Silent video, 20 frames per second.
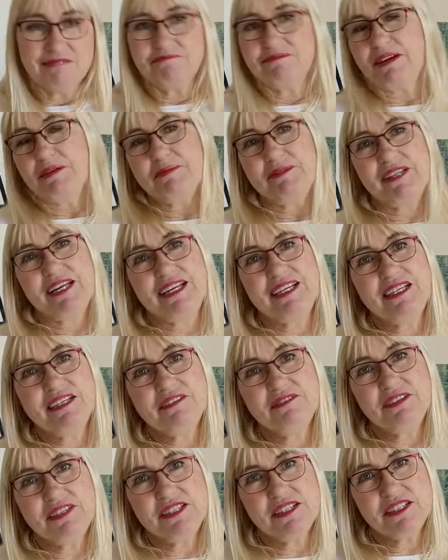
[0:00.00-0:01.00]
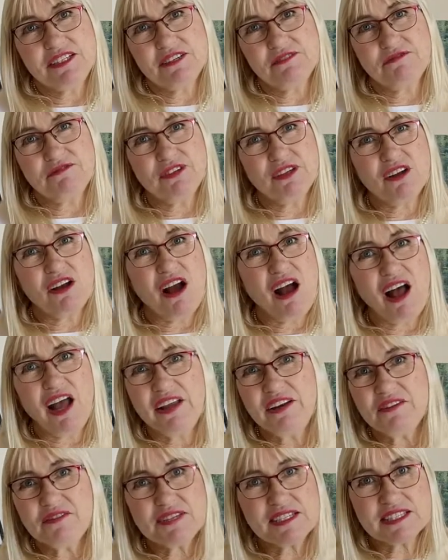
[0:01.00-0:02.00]
Maybe they live in a different
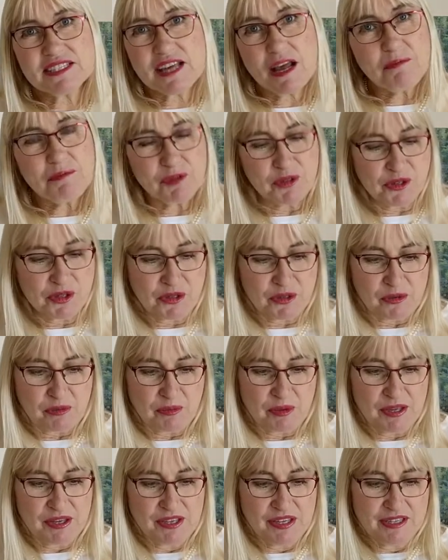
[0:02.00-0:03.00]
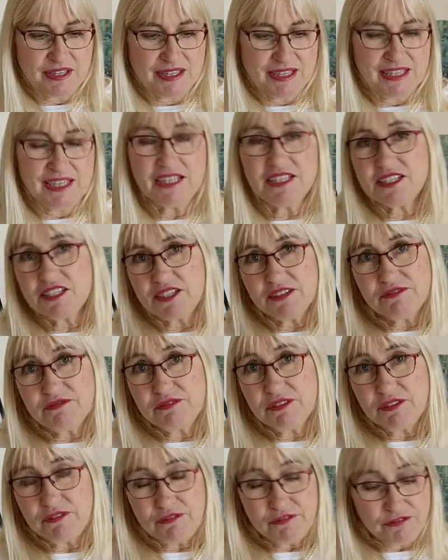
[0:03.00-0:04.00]
kind of suburb, eat
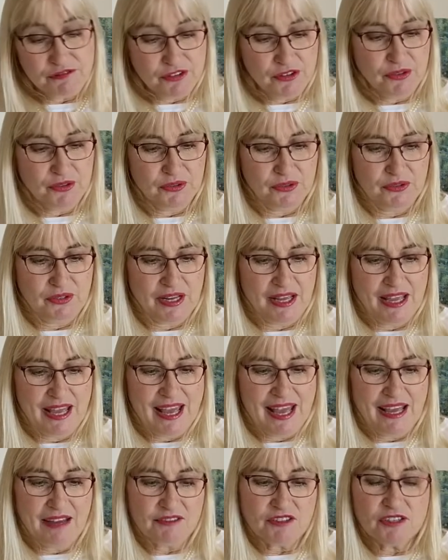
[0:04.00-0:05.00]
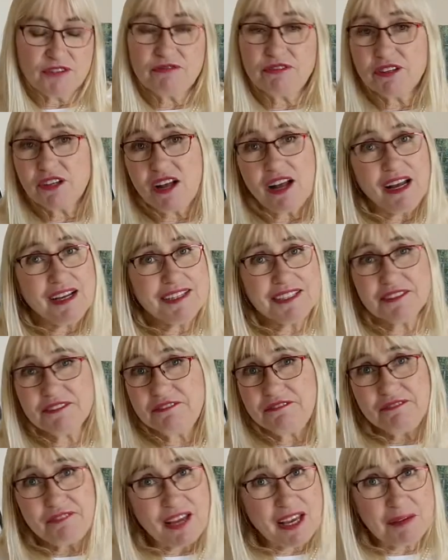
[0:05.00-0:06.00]
different food, have different kinds of
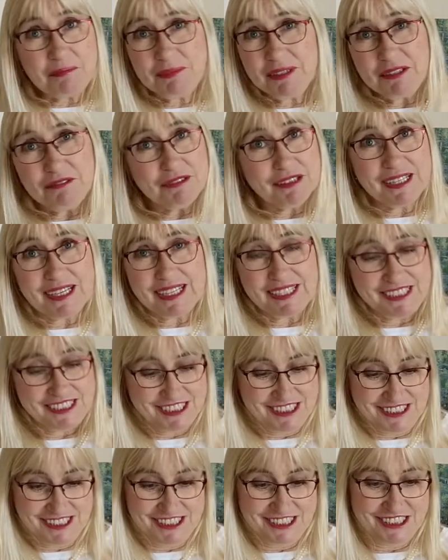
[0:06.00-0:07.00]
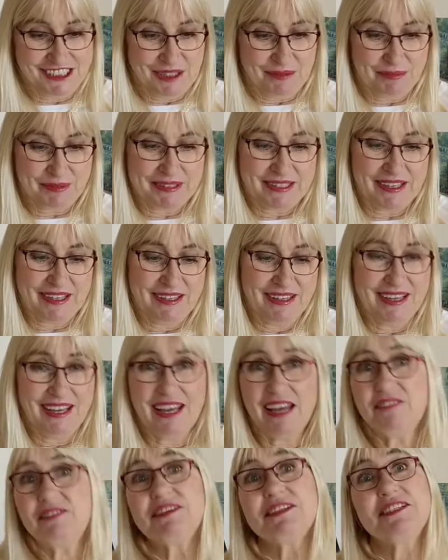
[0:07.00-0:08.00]
family relationships,
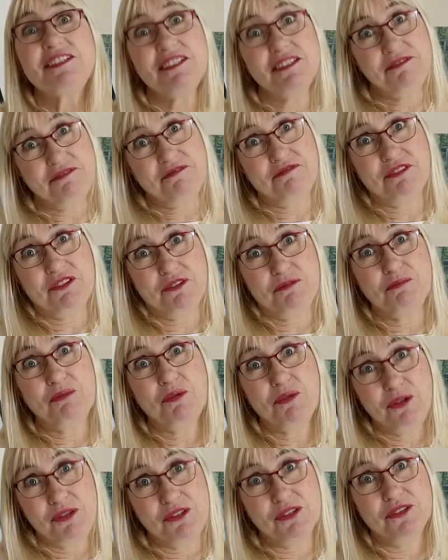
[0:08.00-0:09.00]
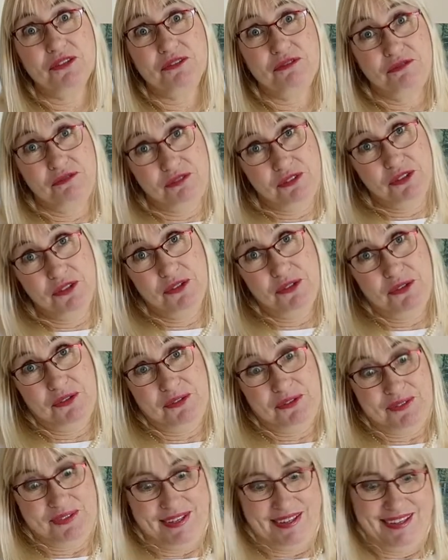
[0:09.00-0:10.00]
have a different point of view.
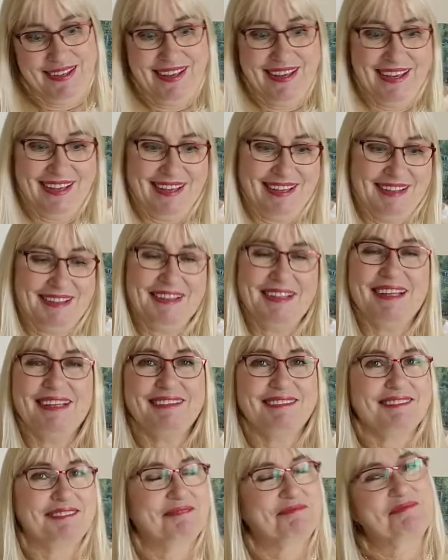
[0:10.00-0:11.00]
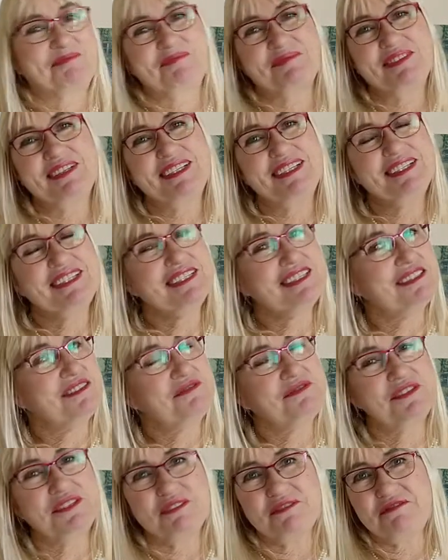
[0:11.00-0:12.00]
The list
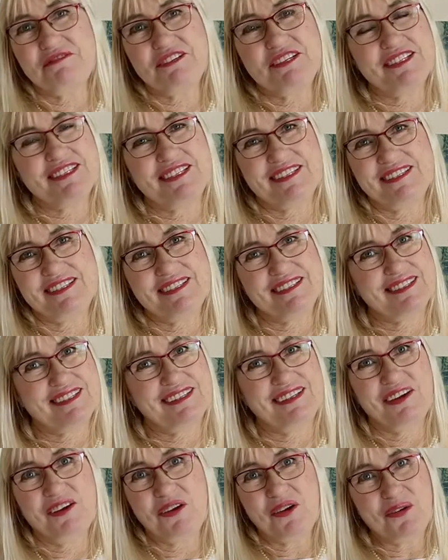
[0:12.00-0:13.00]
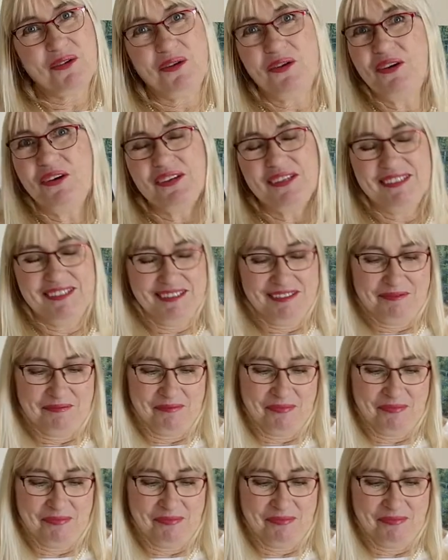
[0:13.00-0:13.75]
of differences can go on.